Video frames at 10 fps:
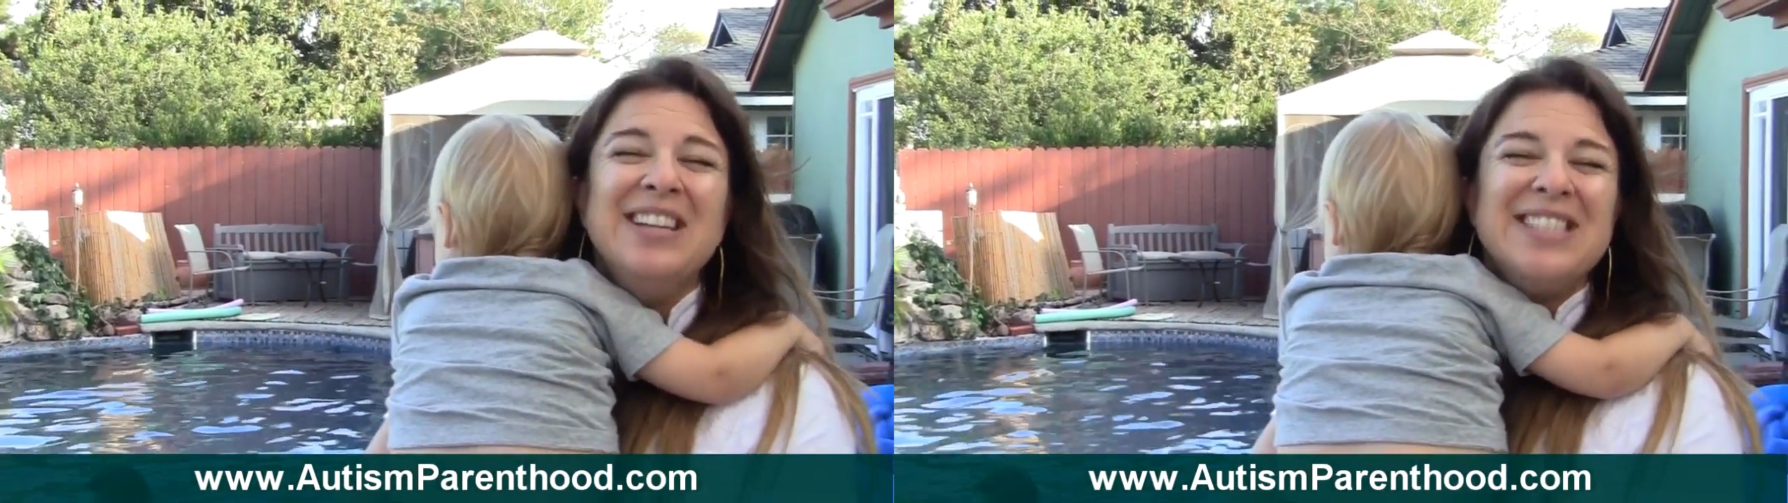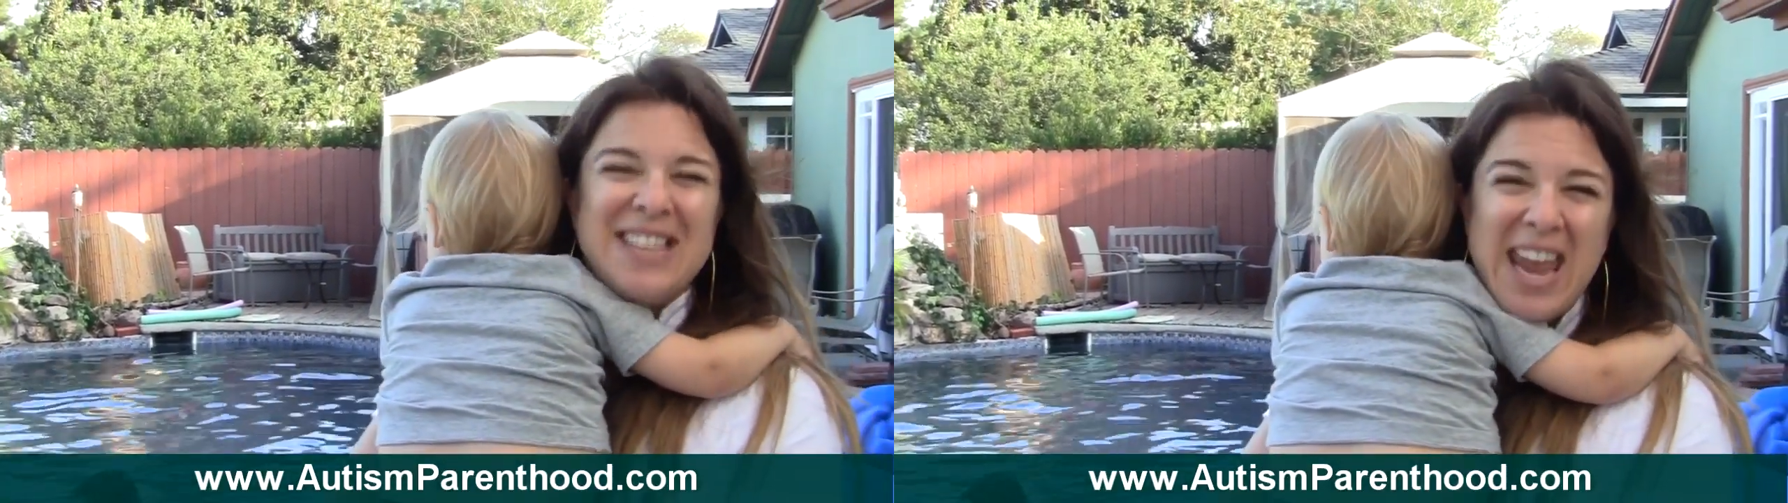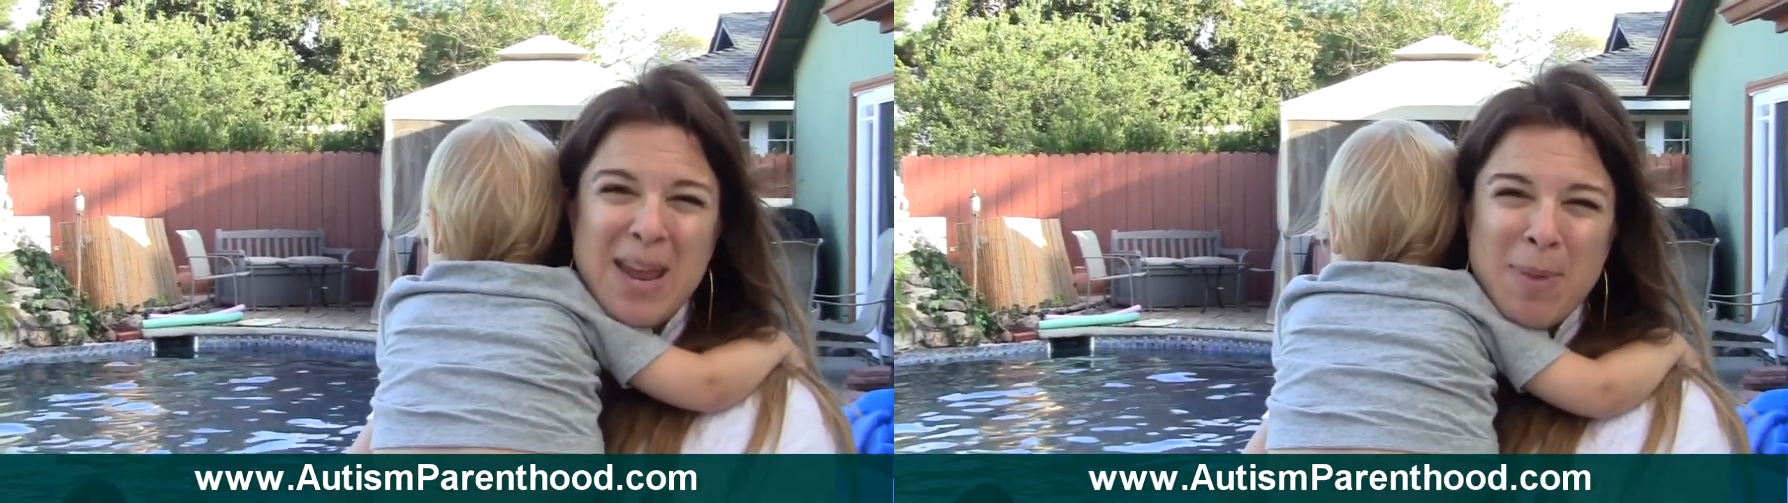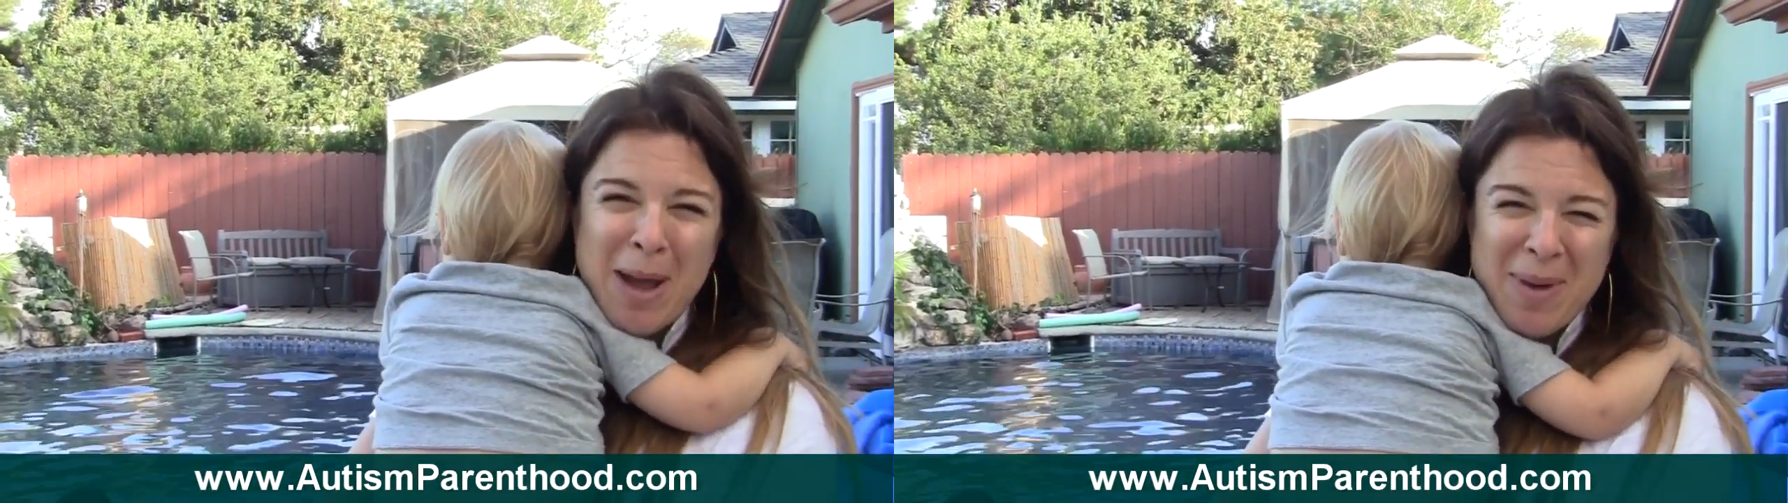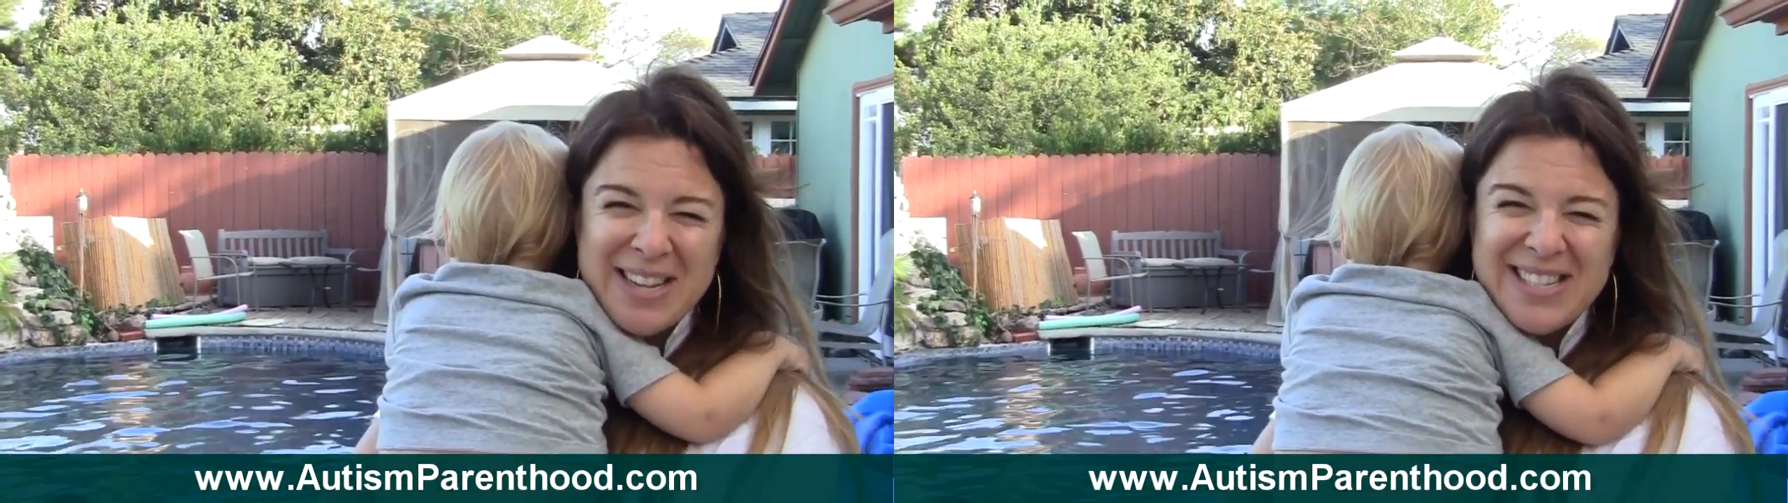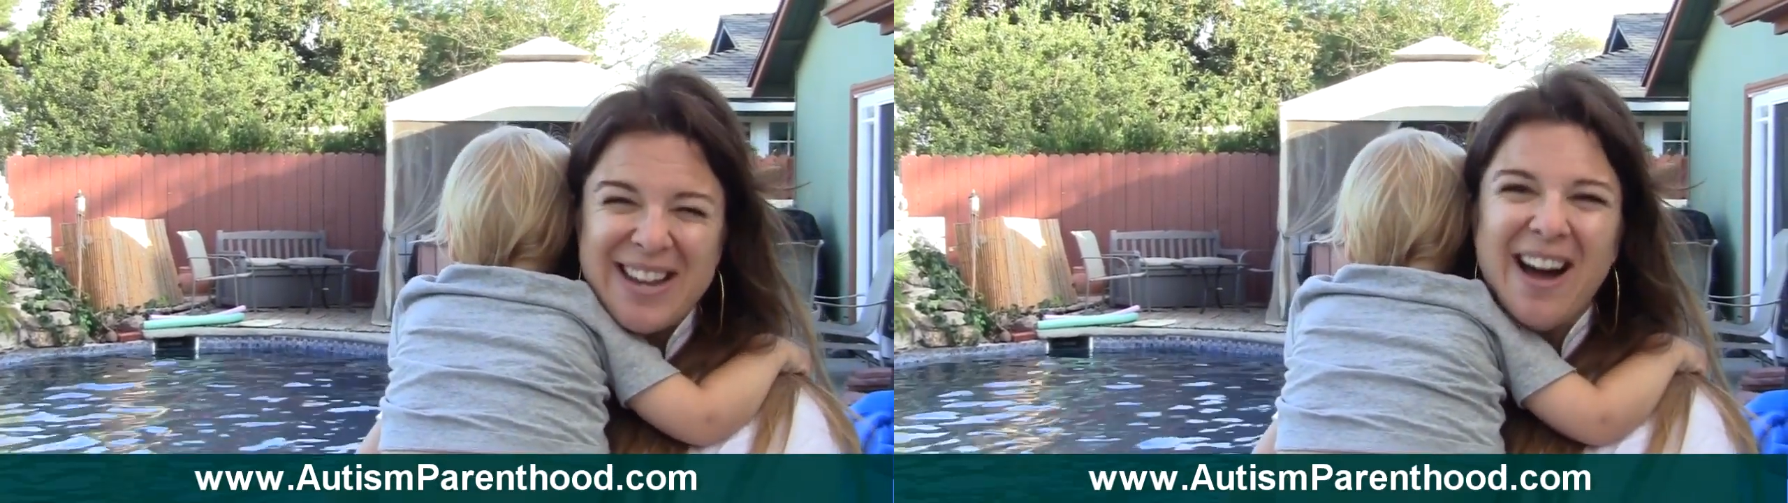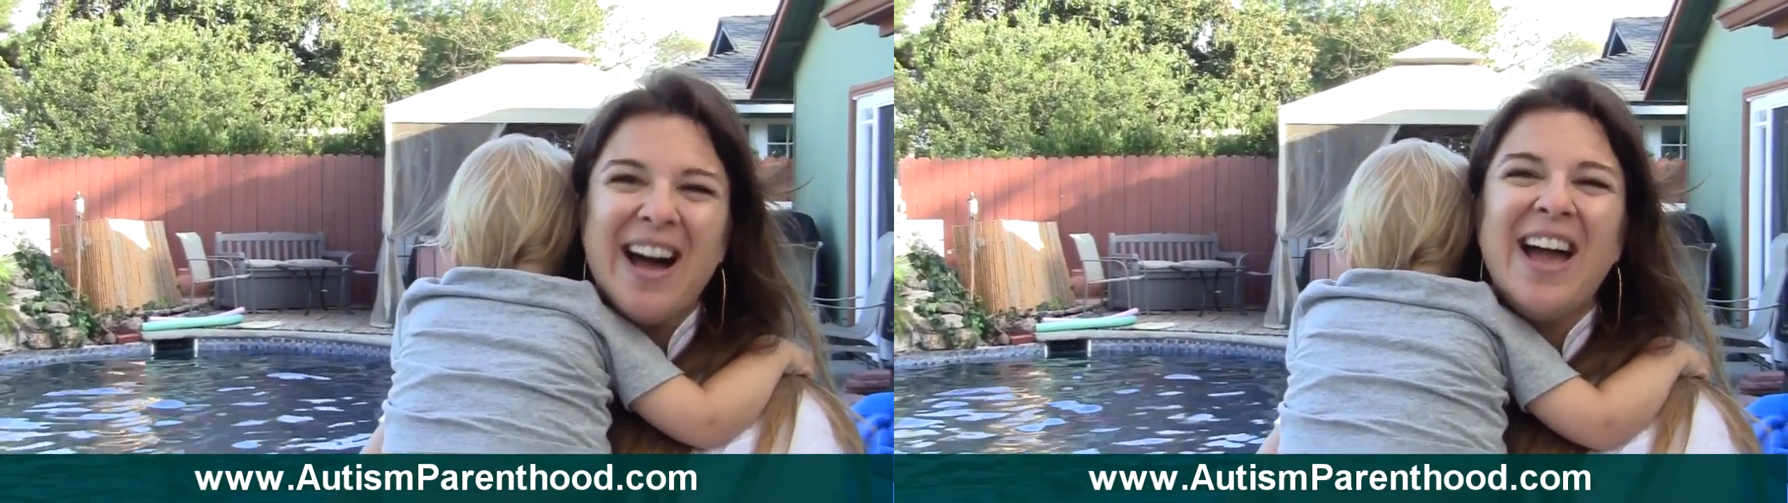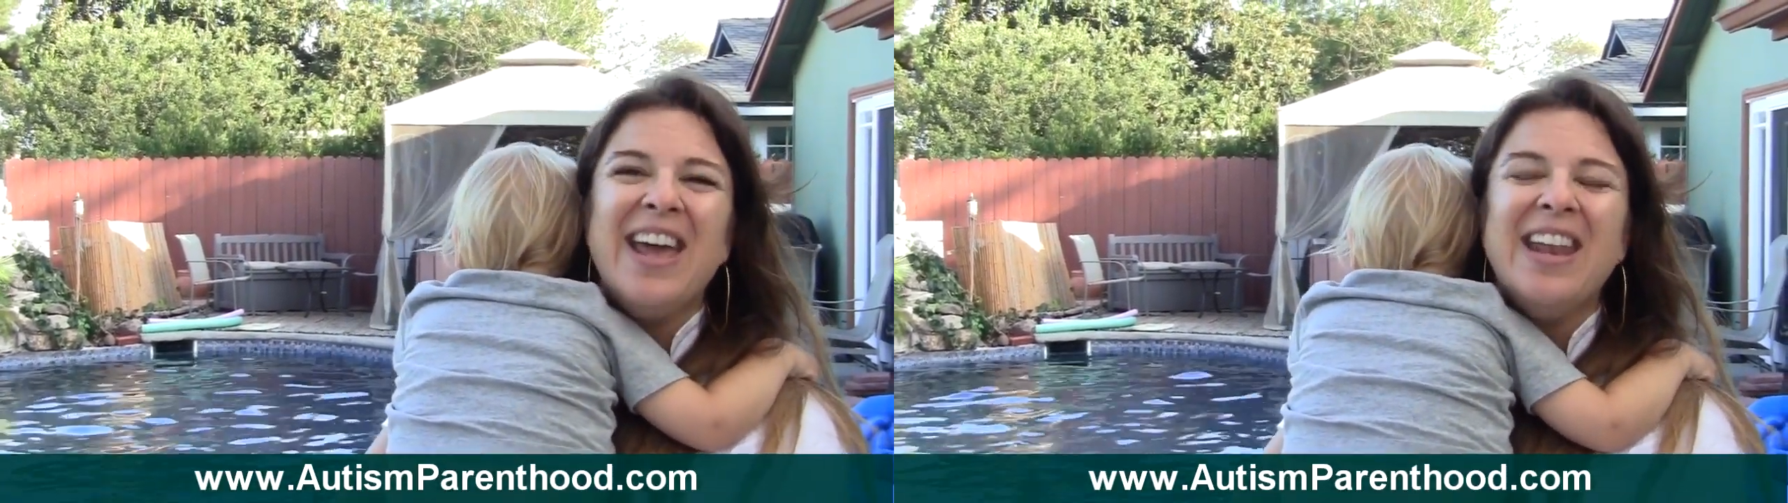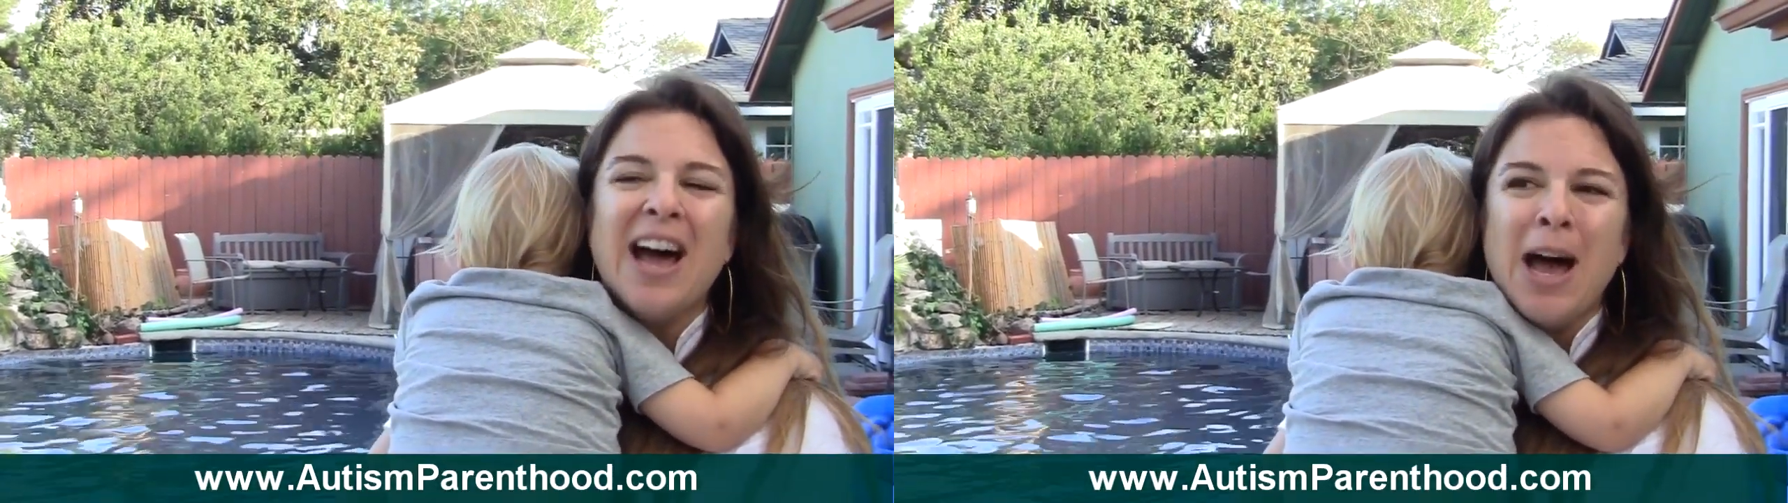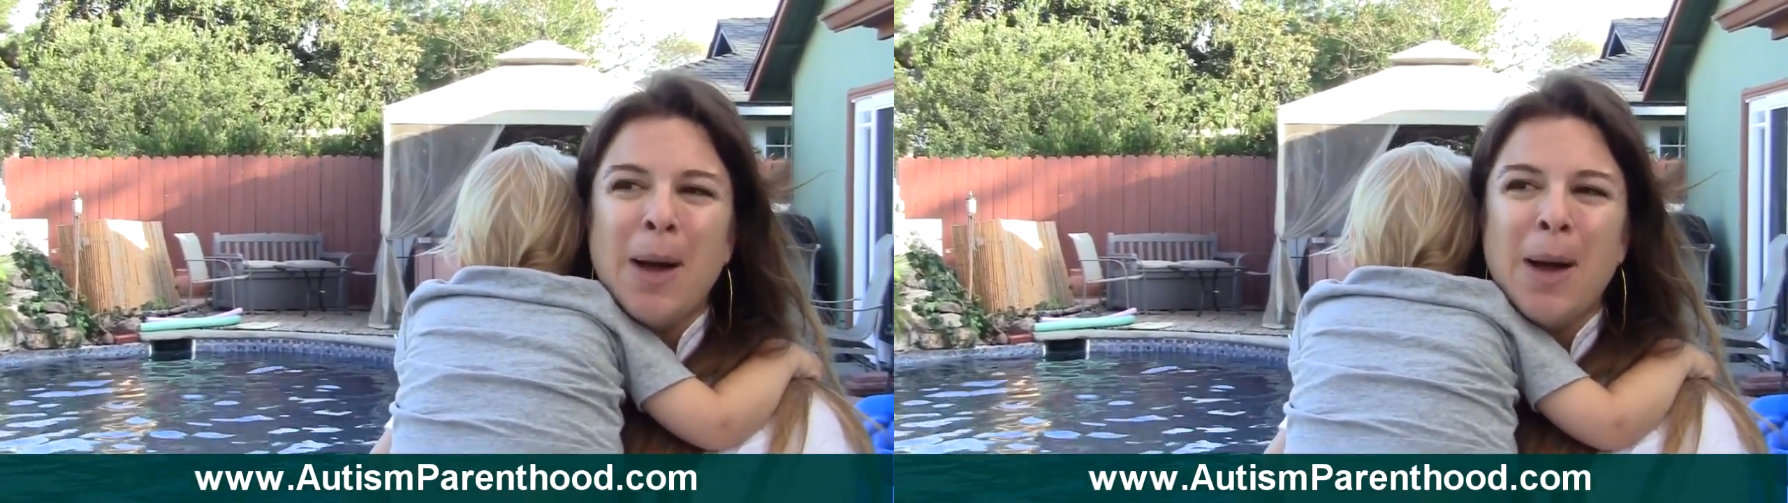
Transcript: staying by my side,